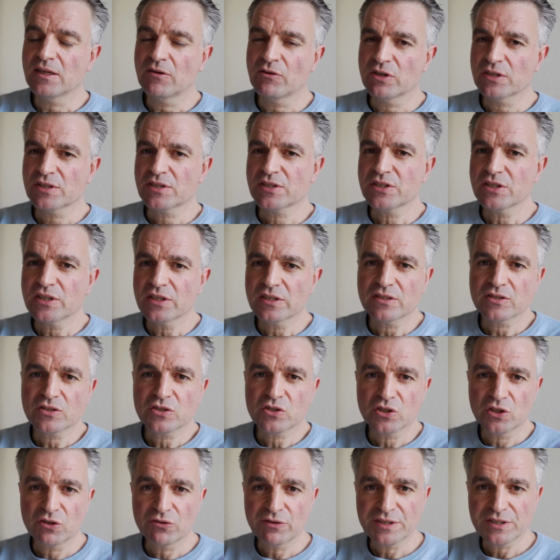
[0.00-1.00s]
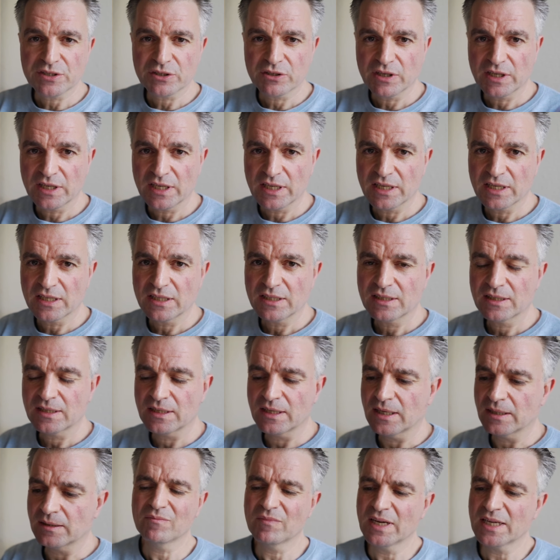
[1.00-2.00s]
are certain stories you hear
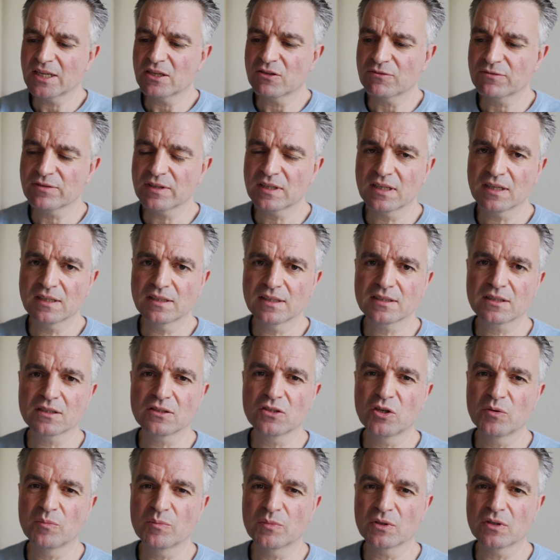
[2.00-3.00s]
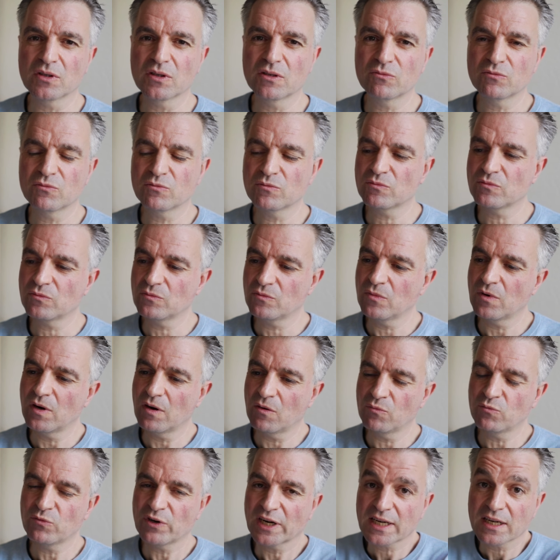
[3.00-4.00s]
that make you feel a little humble and
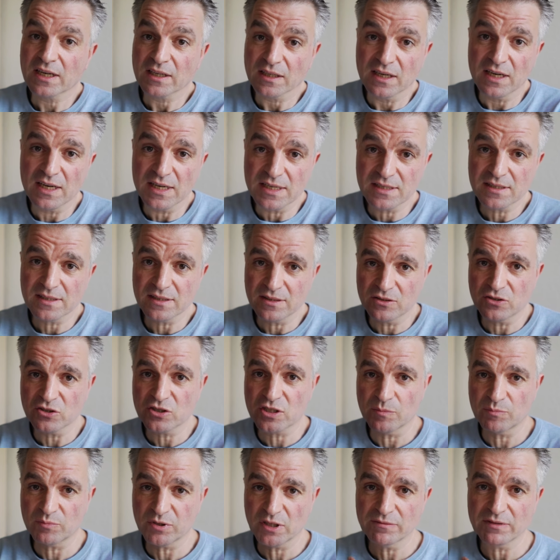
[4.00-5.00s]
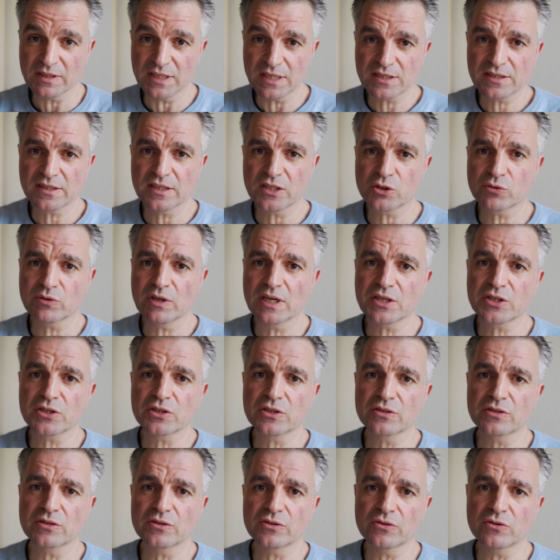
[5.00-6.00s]
recognize just the privileged
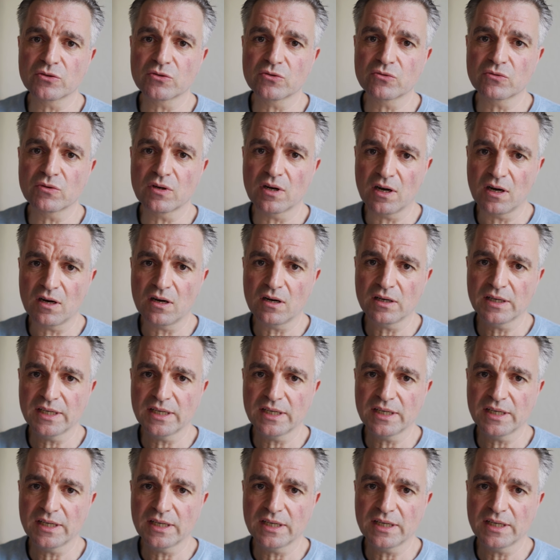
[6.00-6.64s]
situation you are